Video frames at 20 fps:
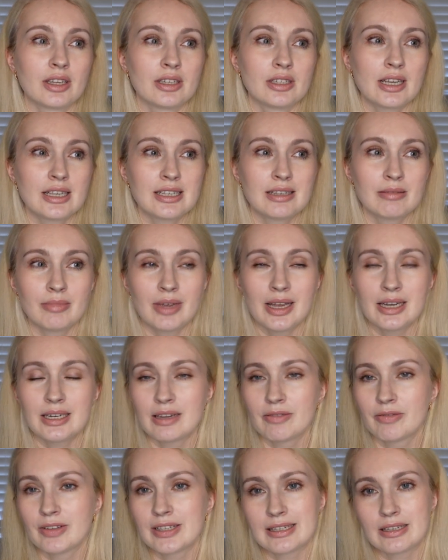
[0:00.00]
Doesn't matter
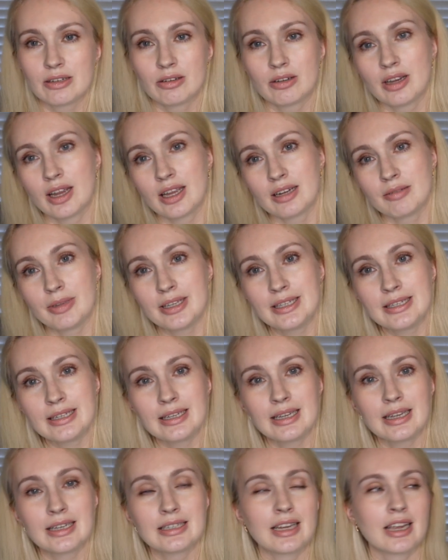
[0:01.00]
if it's your
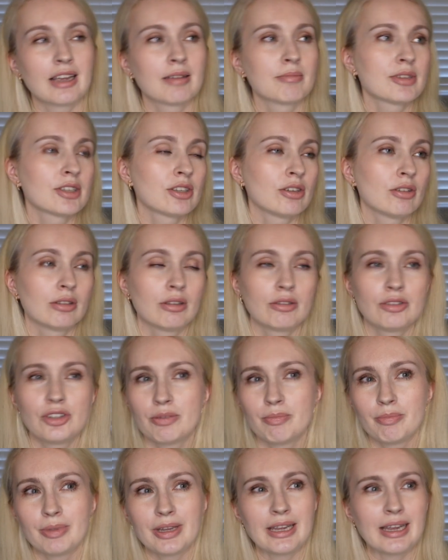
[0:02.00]
NBT attempts, your low
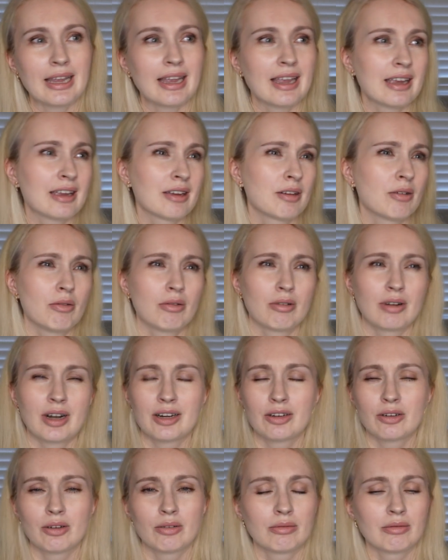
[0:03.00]
GPA, or I
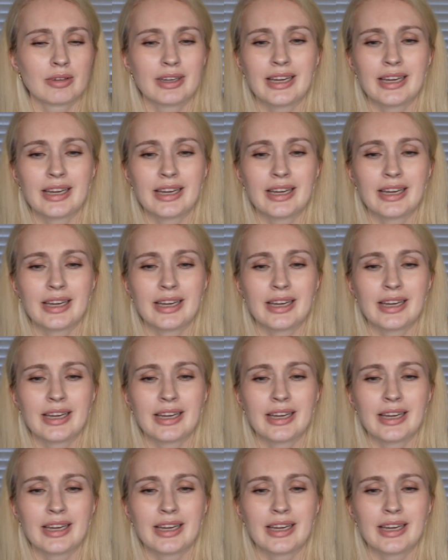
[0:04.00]
don't know,